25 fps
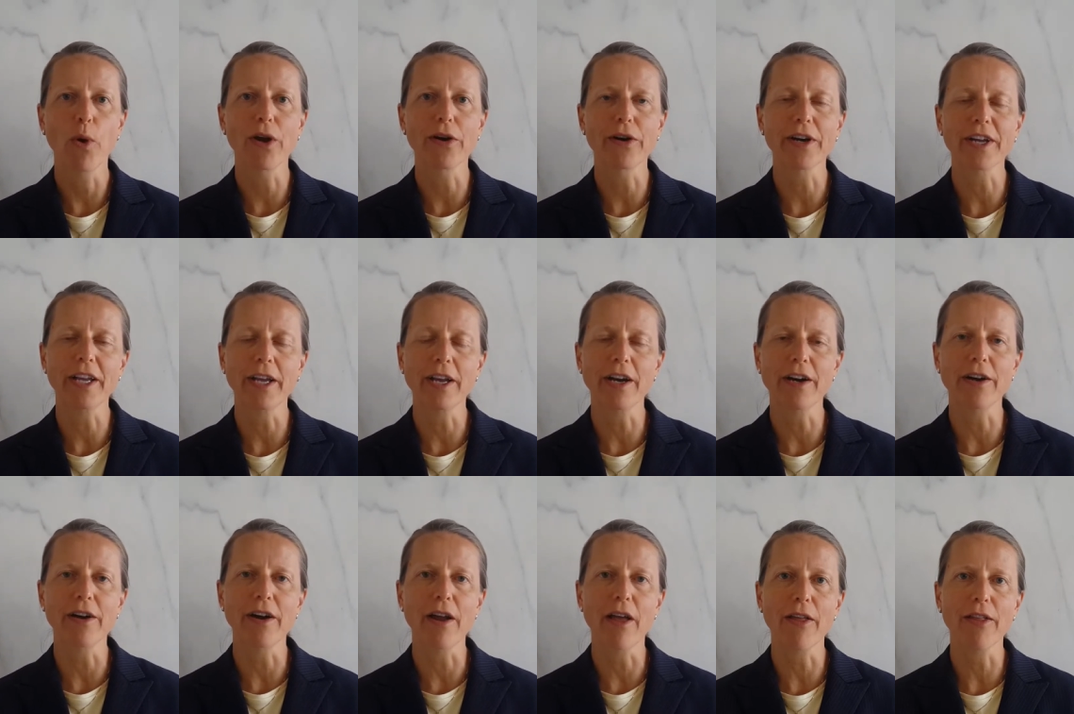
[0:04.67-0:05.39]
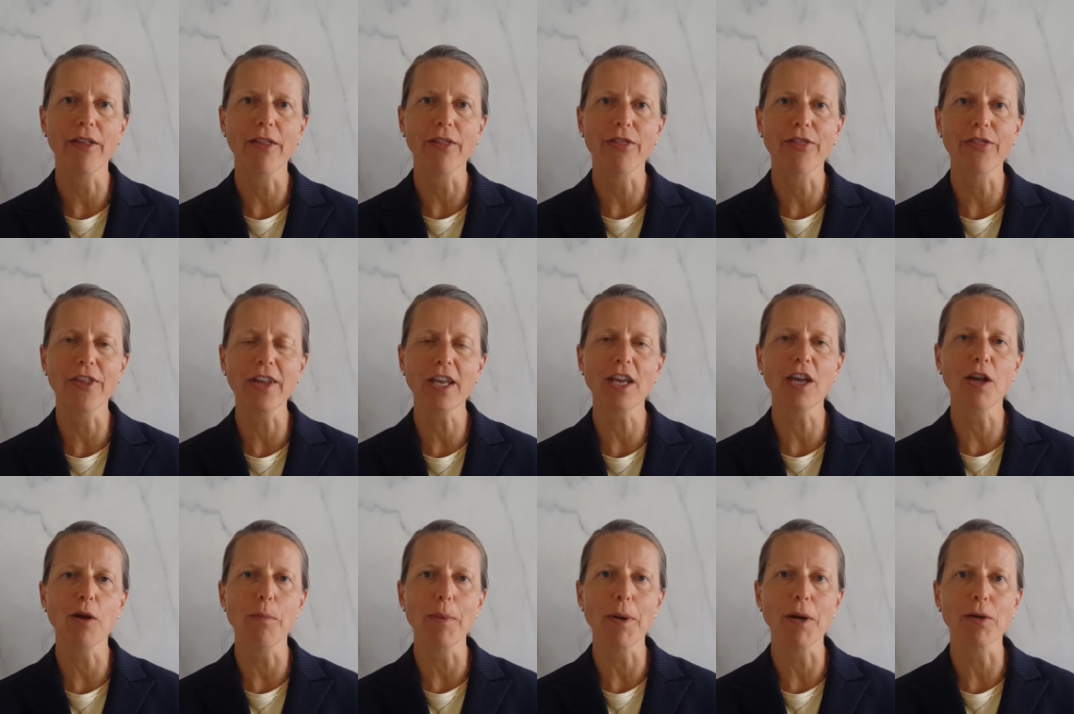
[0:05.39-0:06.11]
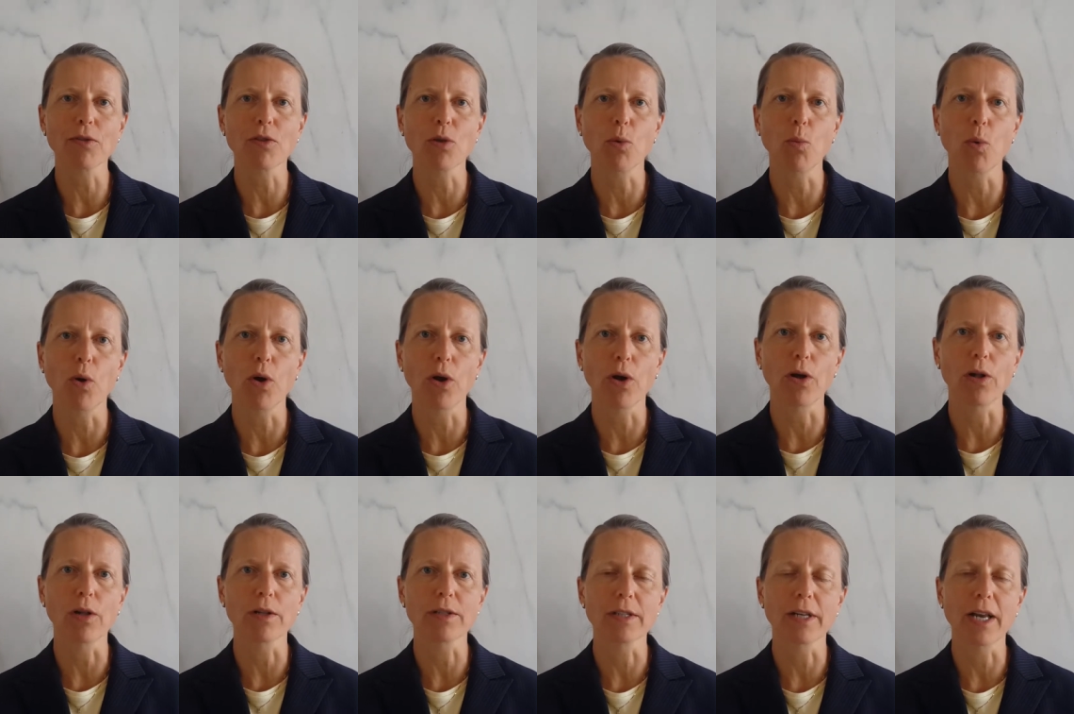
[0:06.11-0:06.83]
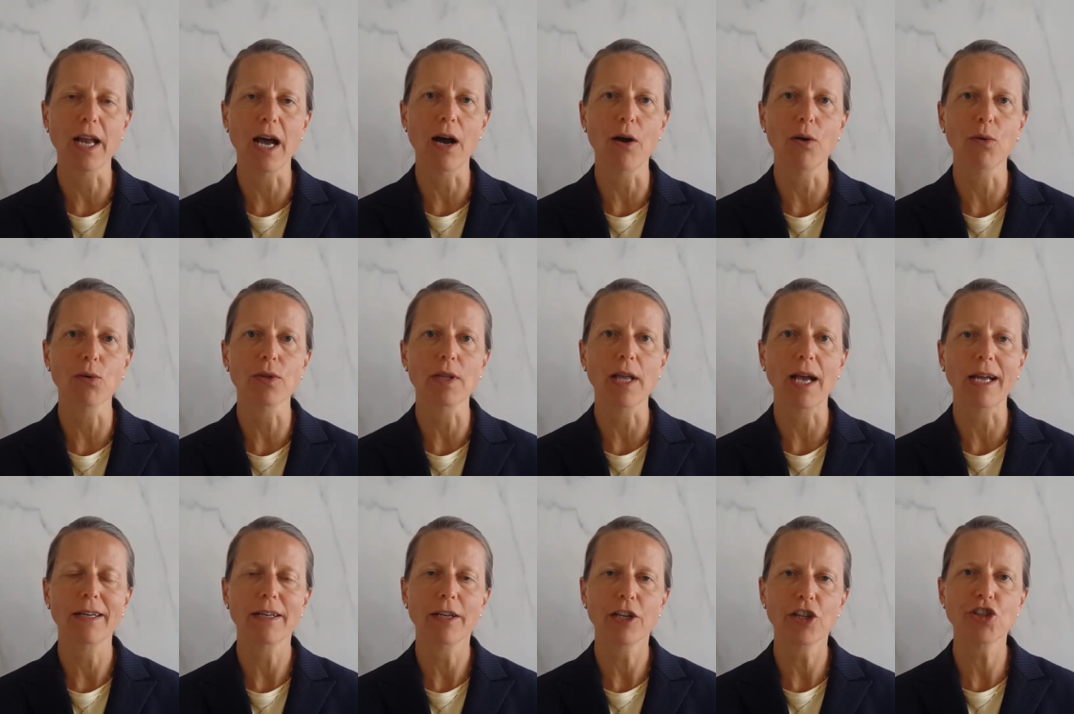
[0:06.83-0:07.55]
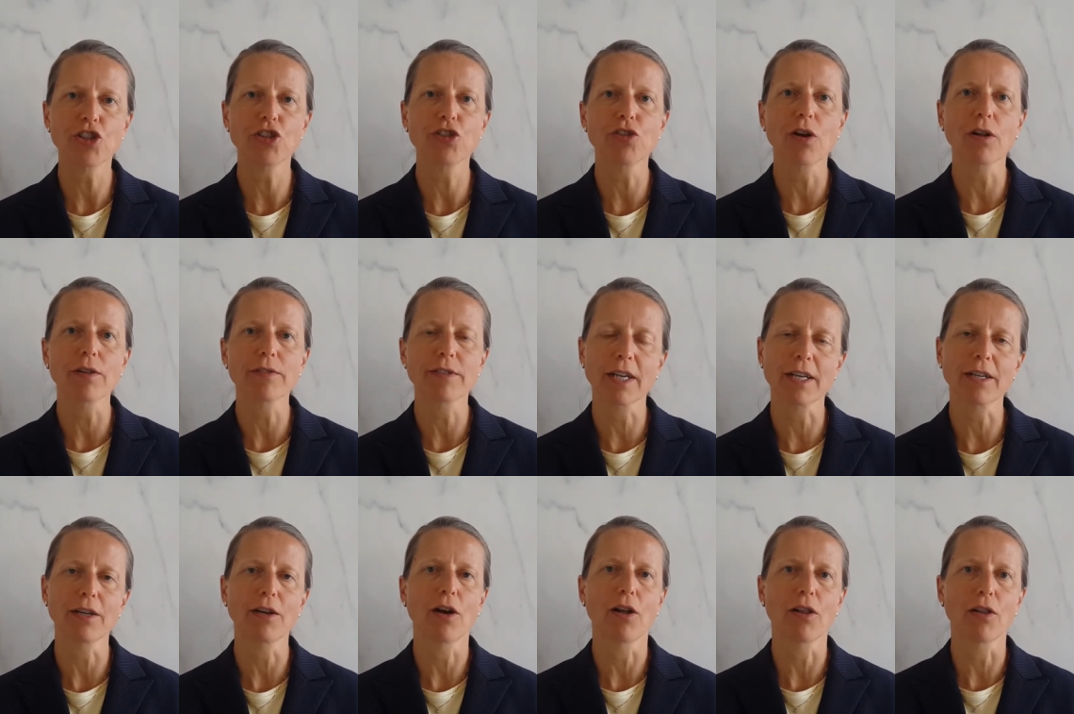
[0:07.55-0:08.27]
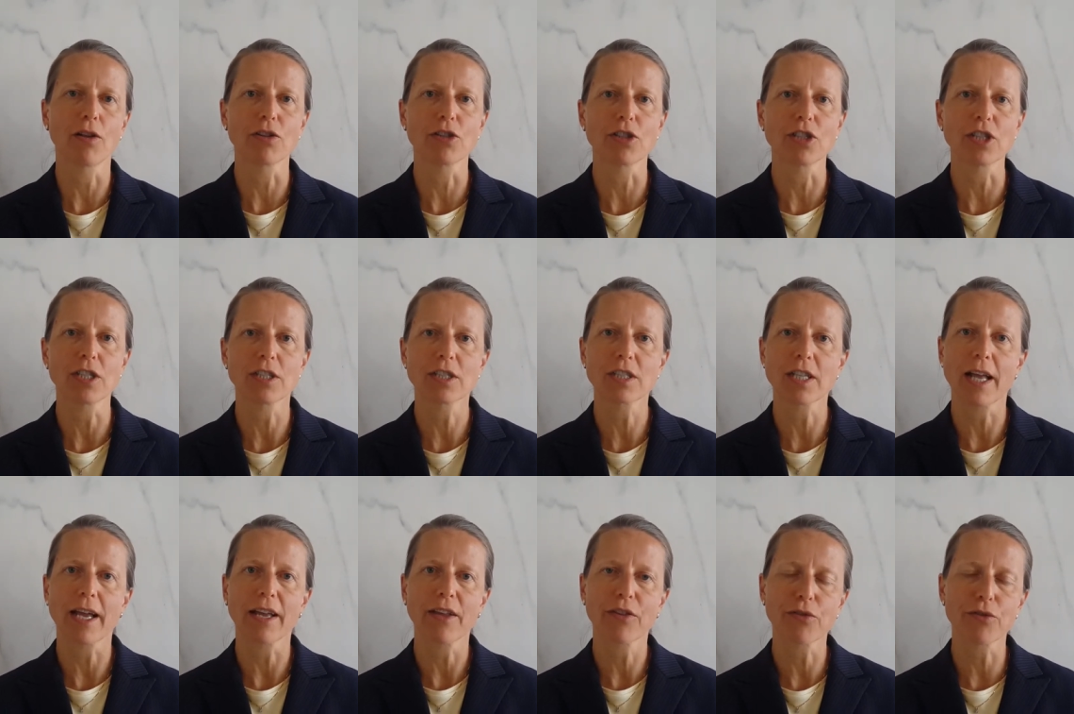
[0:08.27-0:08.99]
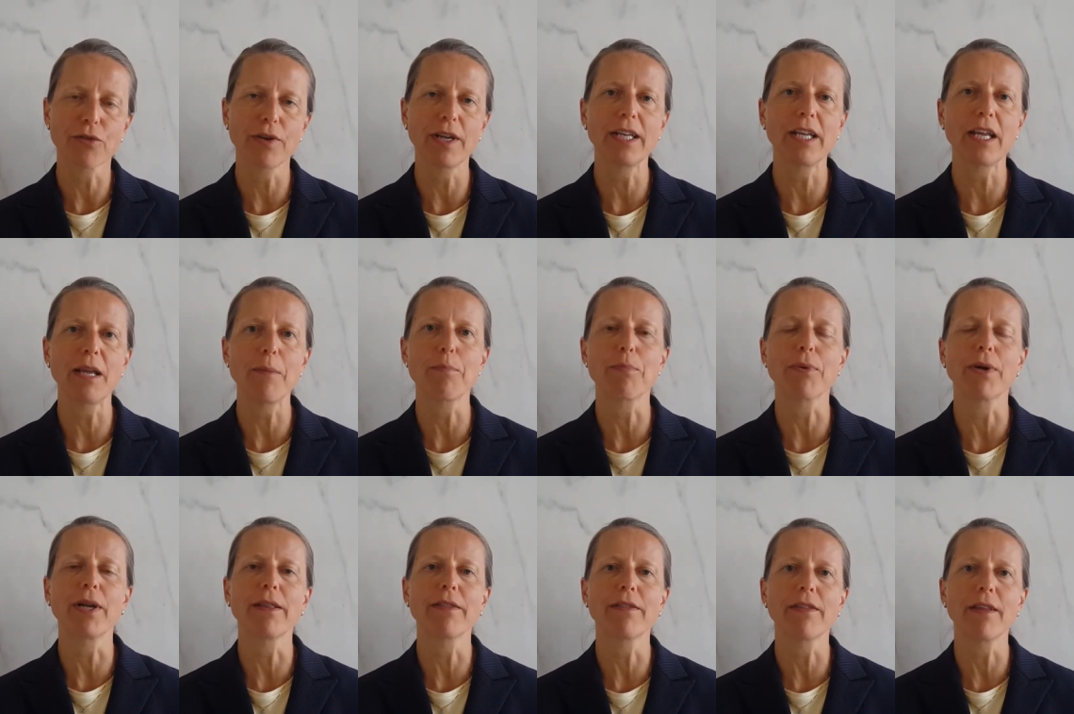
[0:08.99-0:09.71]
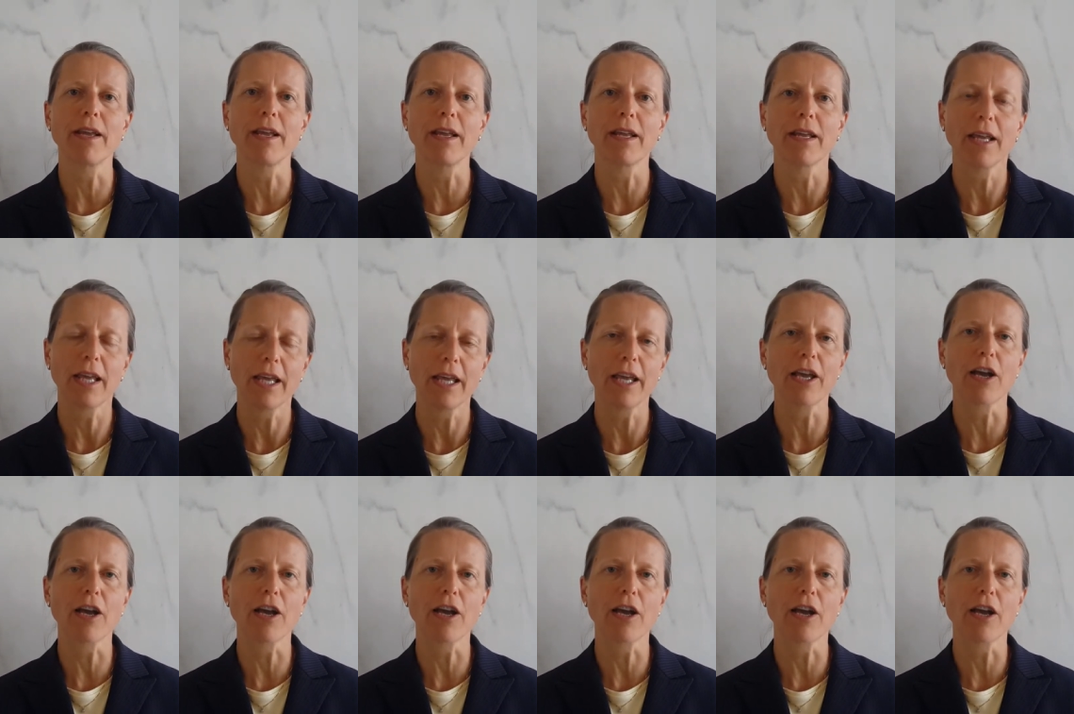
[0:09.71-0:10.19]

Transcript: We're here thinking about the world now that digital technologies like 3D printing,